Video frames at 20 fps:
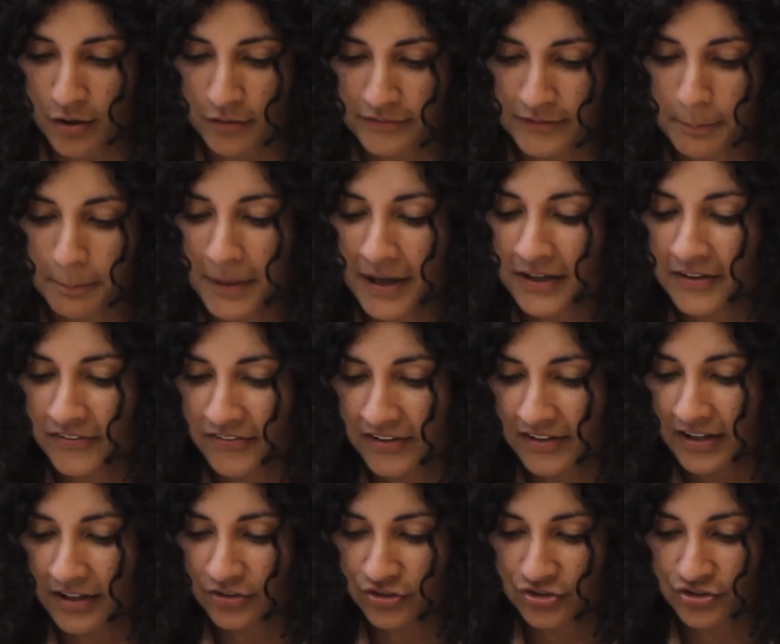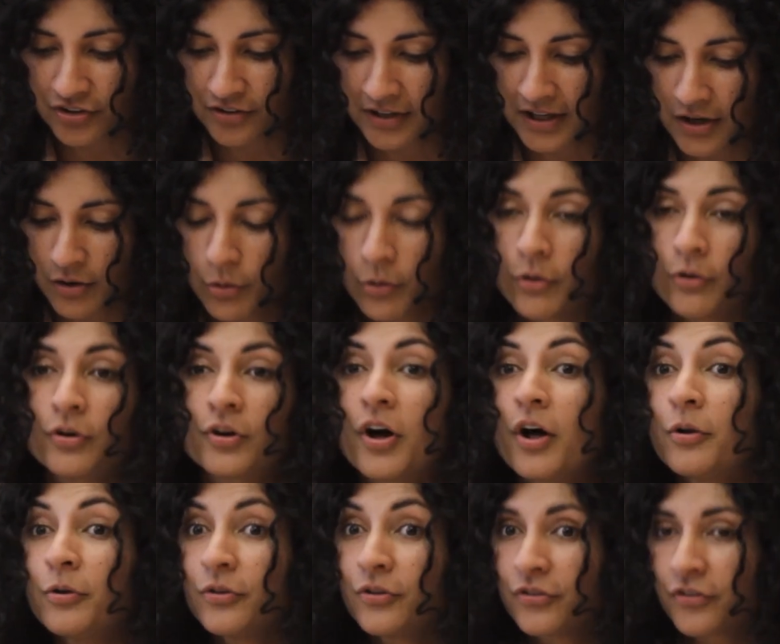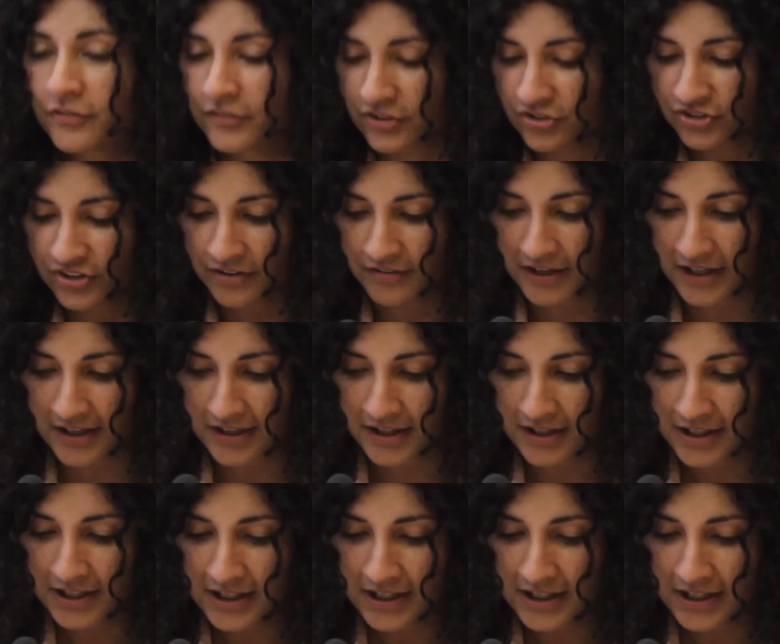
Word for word: of the Maqasid al-Sharia, or goals of the Sharia.